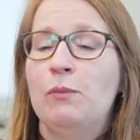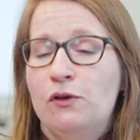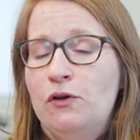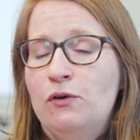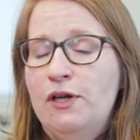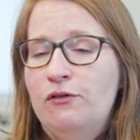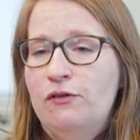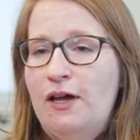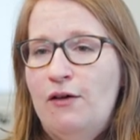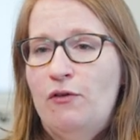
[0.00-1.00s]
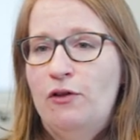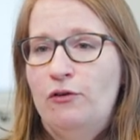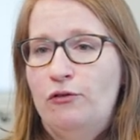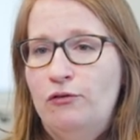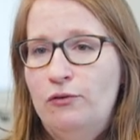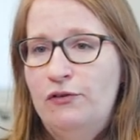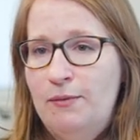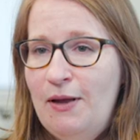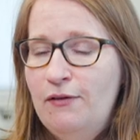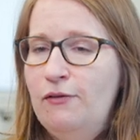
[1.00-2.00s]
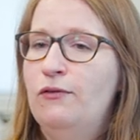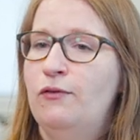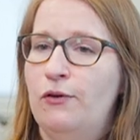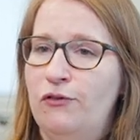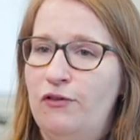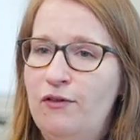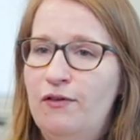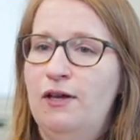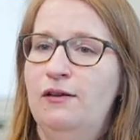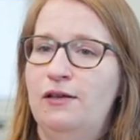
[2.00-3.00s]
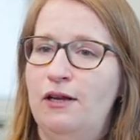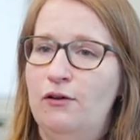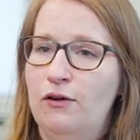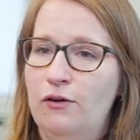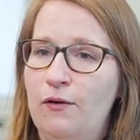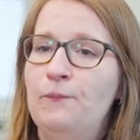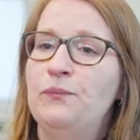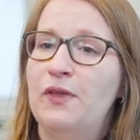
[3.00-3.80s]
But not only do they have other tools and methods for achieving that goal,